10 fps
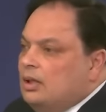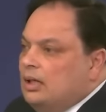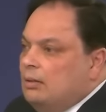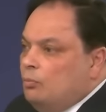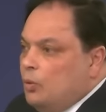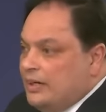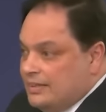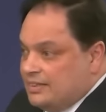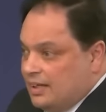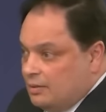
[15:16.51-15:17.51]

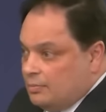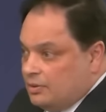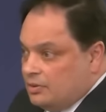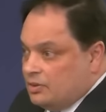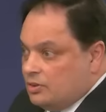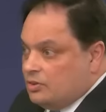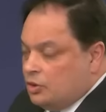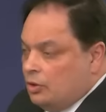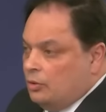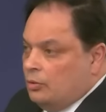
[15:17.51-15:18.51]
witness statements
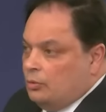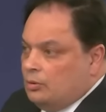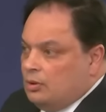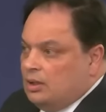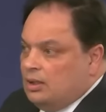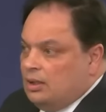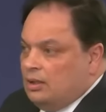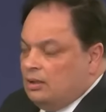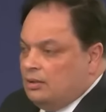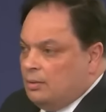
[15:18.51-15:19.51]
to
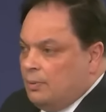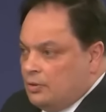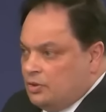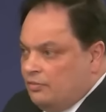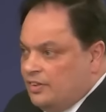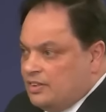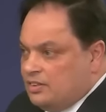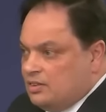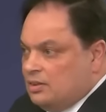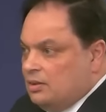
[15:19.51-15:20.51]
the post
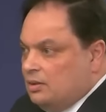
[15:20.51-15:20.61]
office